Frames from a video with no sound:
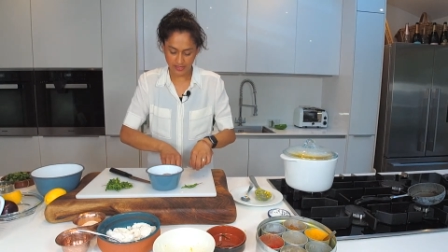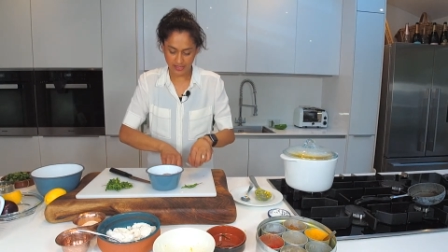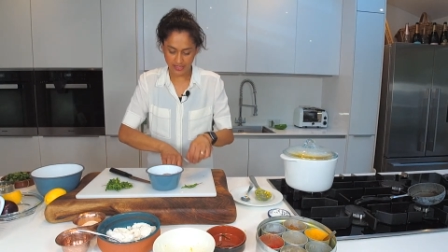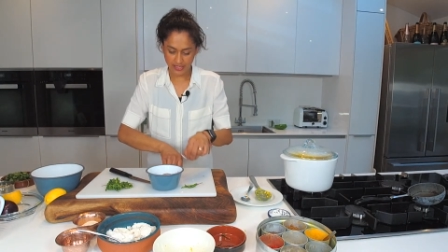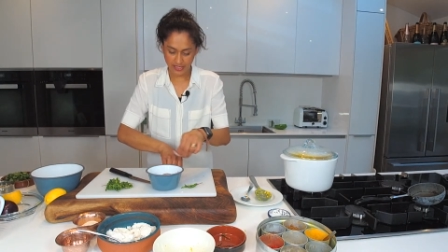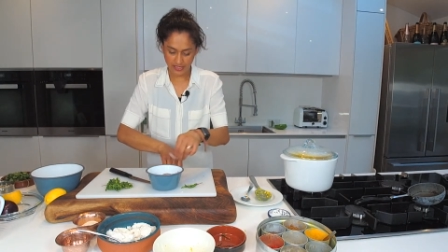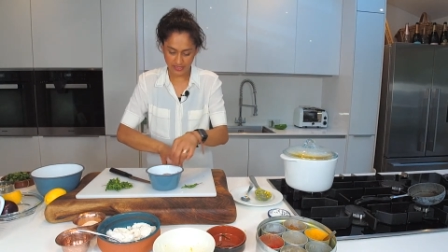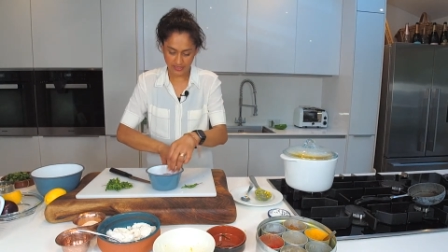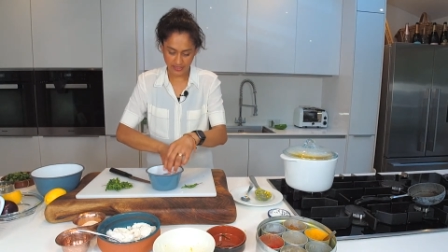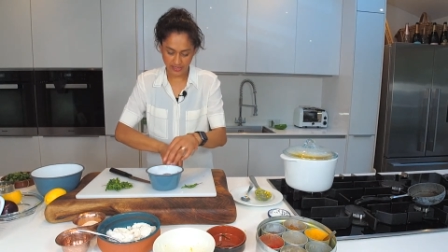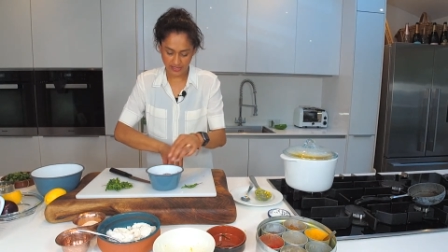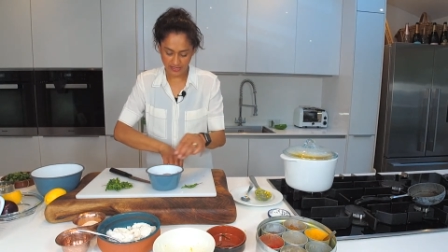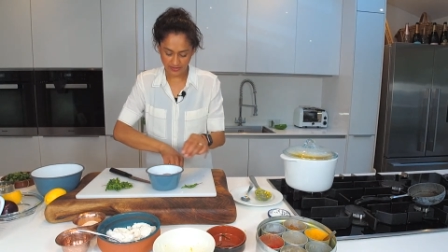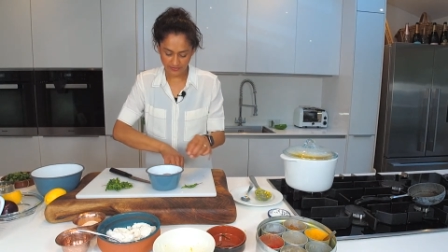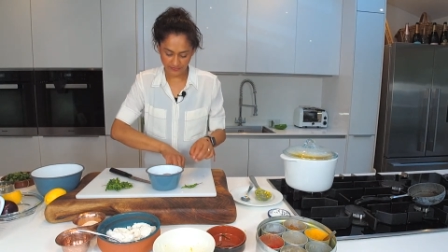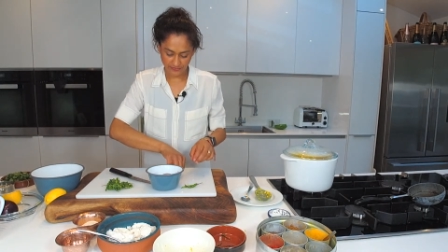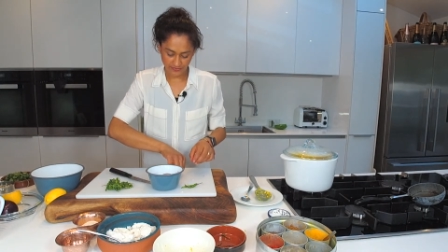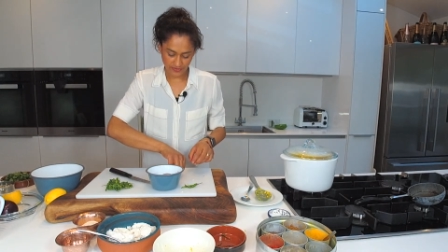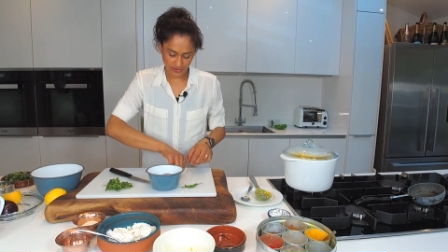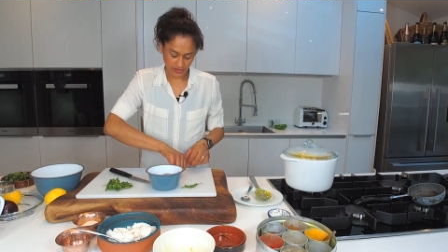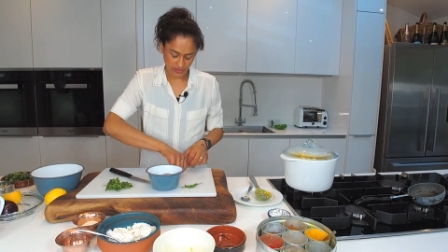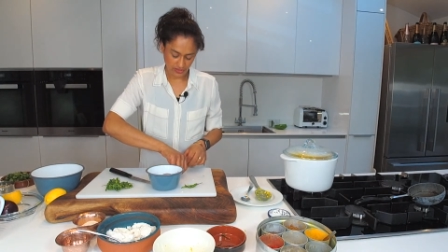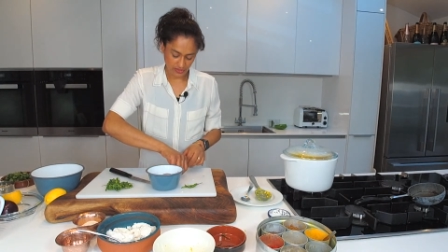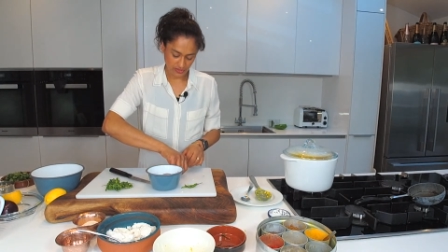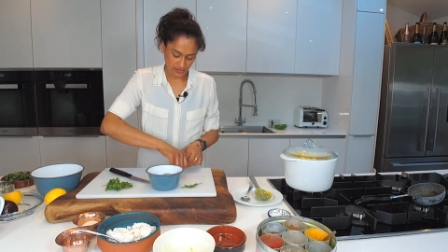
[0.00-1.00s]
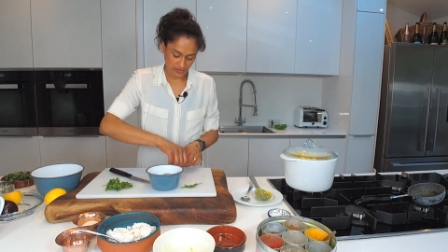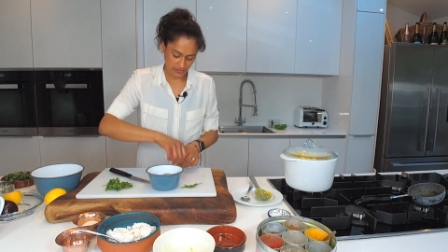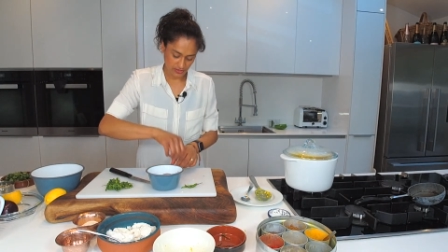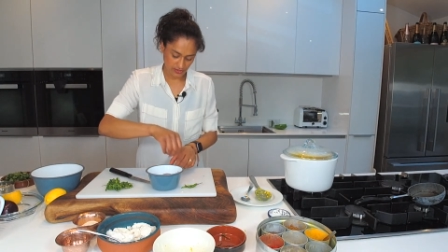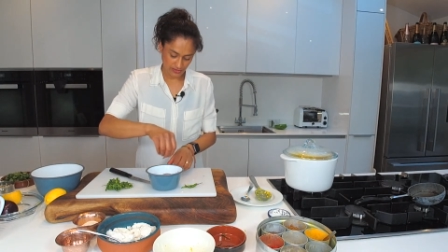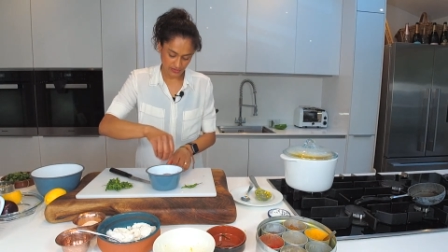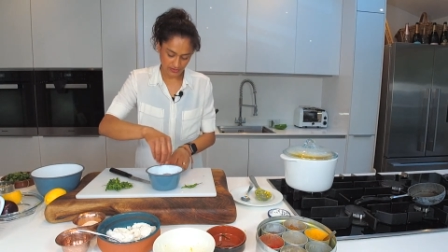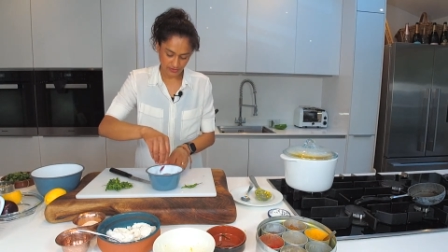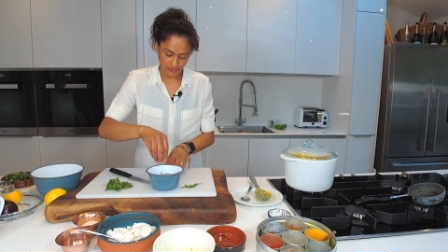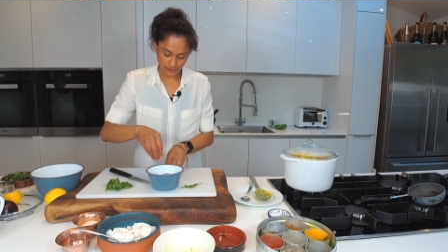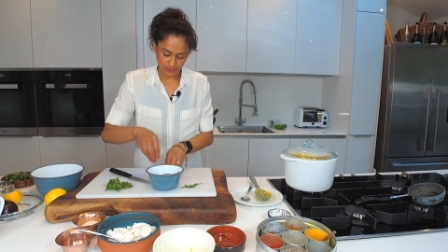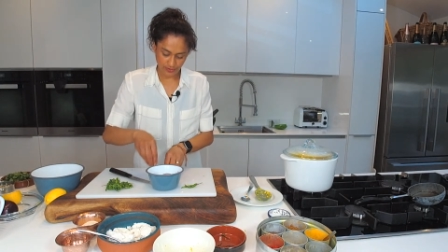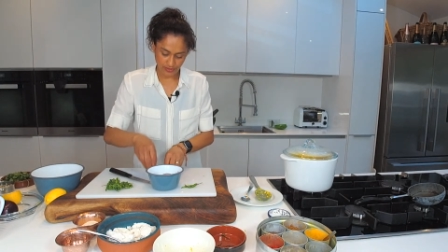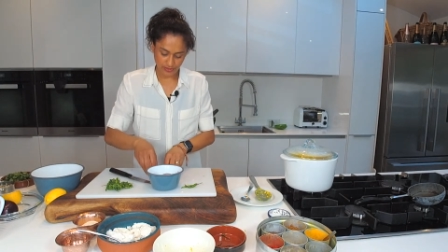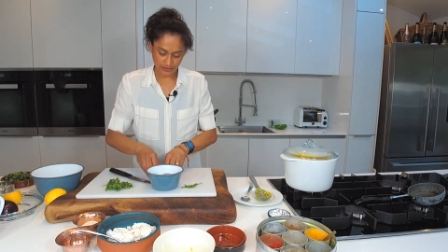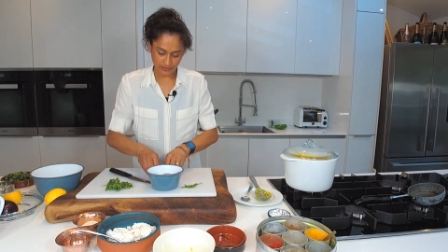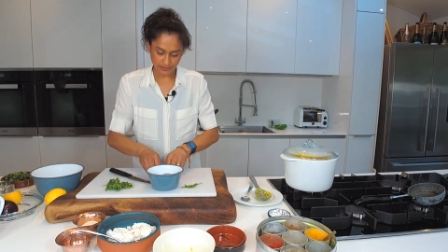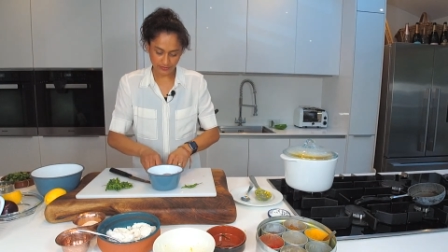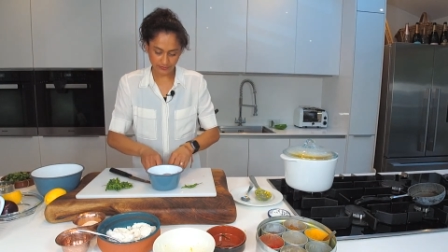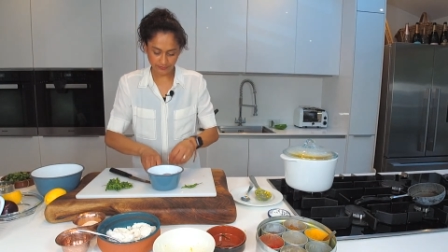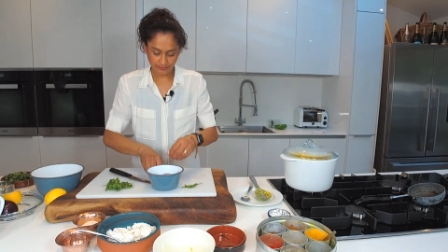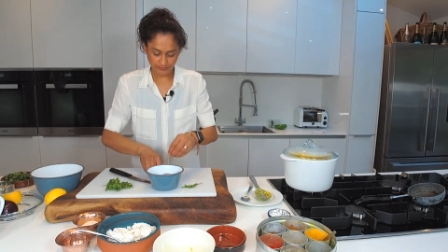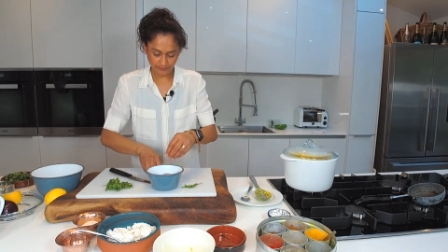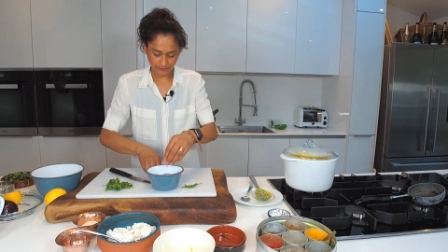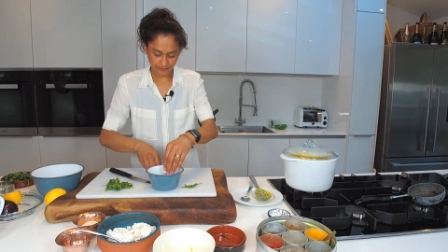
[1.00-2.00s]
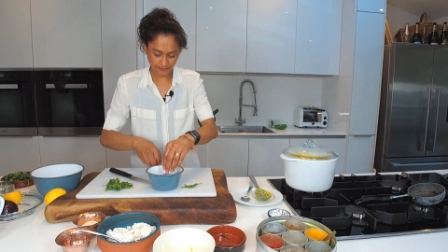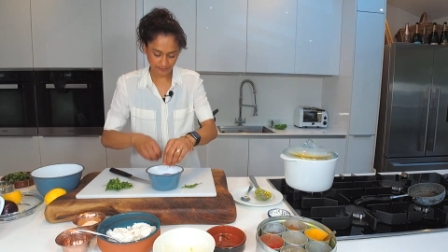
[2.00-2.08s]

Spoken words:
in advance as well.